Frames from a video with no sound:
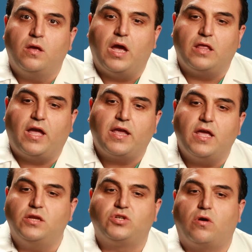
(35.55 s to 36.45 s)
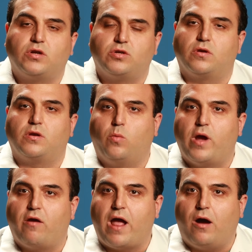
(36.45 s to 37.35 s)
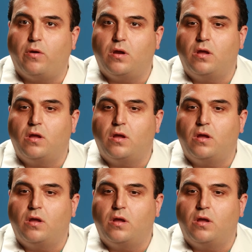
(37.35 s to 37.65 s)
And like any structure, it could wear out.